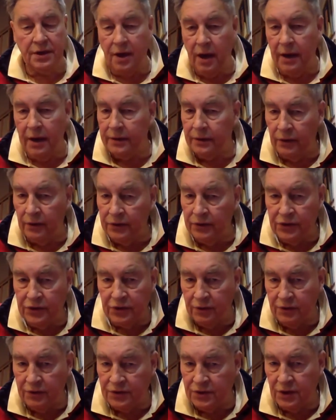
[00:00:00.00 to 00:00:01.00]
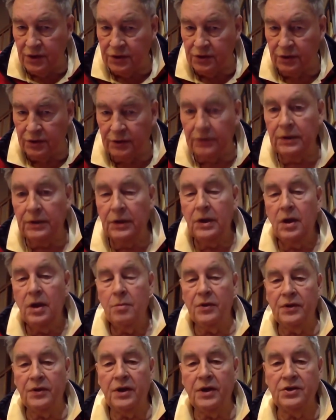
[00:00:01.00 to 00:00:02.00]
deny it on jurisdiction,
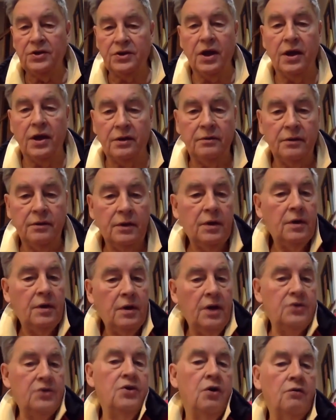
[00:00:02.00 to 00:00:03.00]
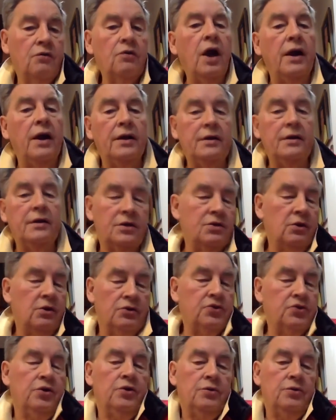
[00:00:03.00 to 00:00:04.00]
but they said it's not right, it's not
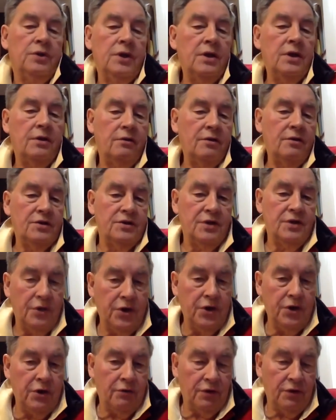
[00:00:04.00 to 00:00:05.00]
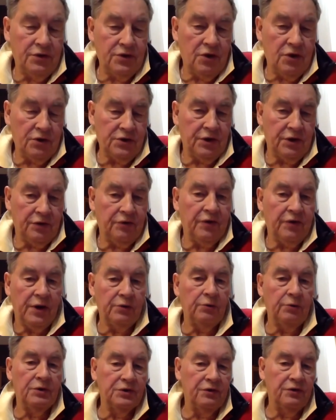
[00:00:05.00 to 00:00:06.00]
true. There isn't a neurotoxic
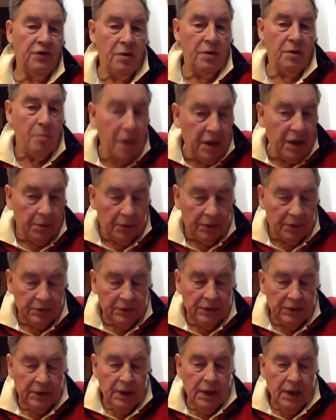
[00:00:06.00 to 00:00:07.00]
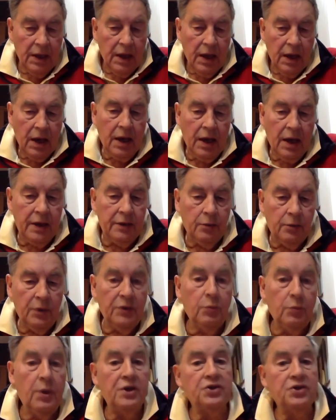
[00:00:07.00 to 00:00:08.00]
threat, or it's very minimal. And
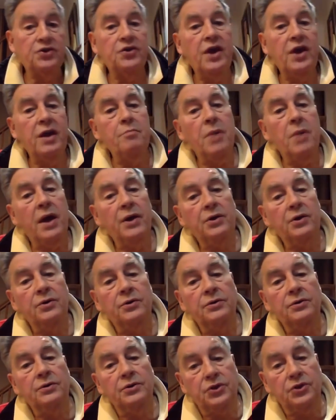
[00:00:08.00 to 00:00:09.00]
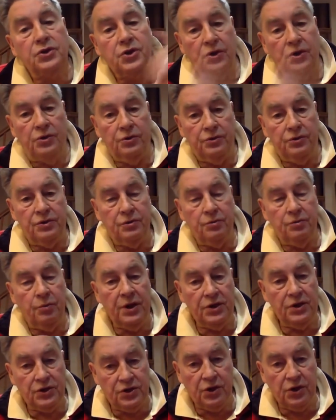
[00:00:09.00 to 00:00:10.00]
with which then Michael sued.
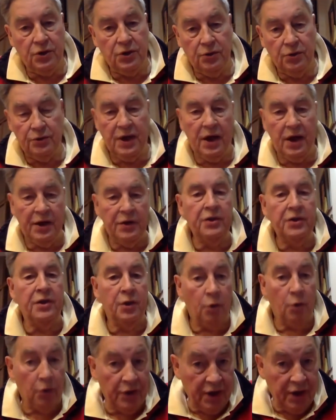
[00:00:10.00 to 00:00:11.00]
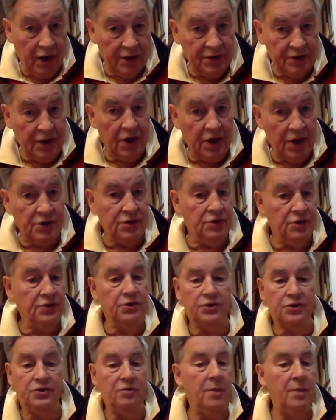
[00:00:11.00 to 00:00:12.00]
We sued. And the organizations
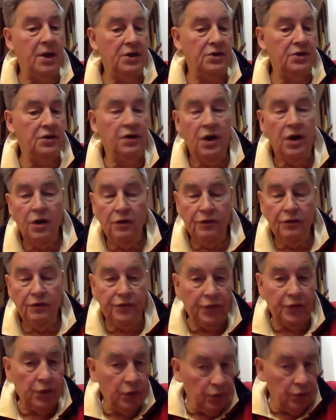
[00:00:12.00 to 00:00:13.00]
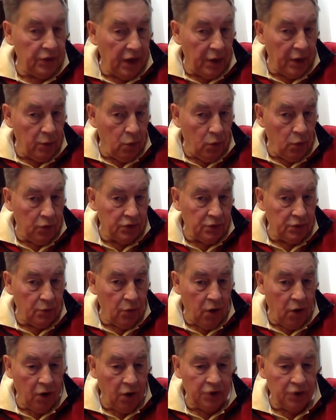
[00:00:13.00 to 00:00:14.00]
that you mentioned, Food and Water
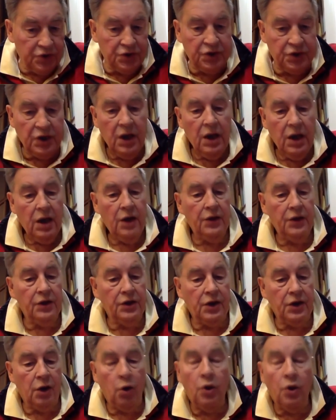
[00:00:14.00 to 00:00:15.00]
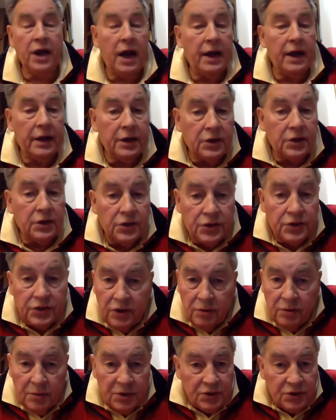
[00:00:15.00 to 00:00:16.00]
Watch, the Organic
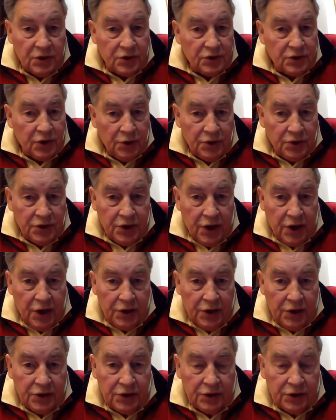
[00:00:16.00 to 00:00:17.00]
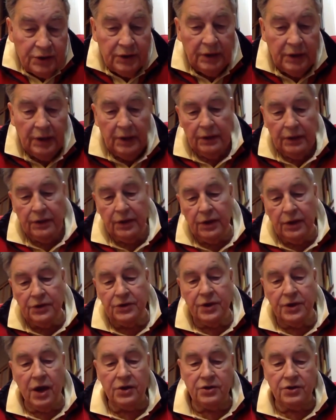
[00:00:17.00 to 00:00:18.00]
Consumers Association, the
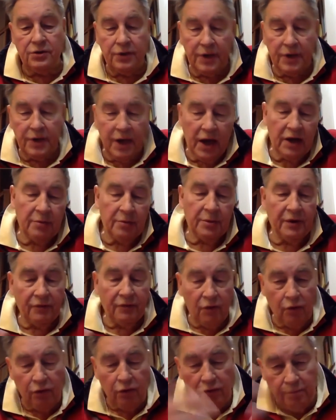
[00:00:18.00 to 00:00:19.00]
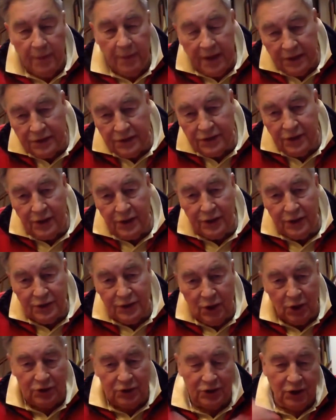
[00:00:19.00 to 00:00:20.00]
International Academy of Oral Medicine and
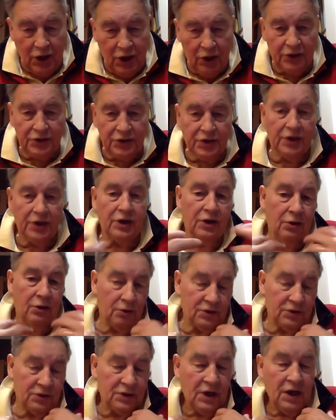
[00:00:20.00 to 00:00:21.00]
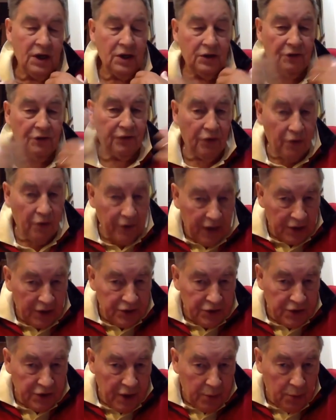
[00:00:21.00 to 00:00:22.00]
Toxicology, and of course, the Fluoride
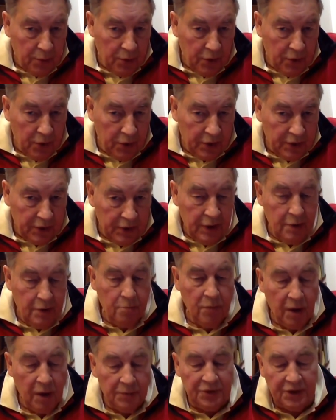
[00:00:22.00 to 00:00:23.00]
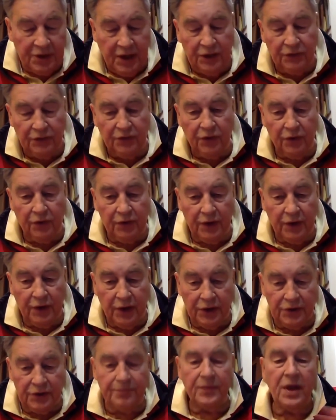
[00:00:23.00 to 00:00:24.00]
Action Network, Mums Against
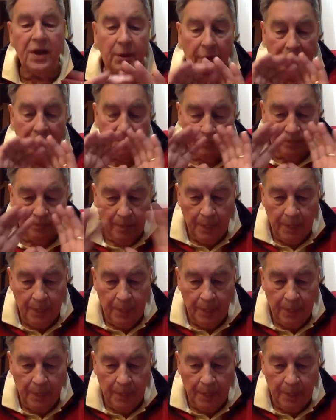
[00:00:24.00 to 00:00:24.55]
Fluoridation. Anyway,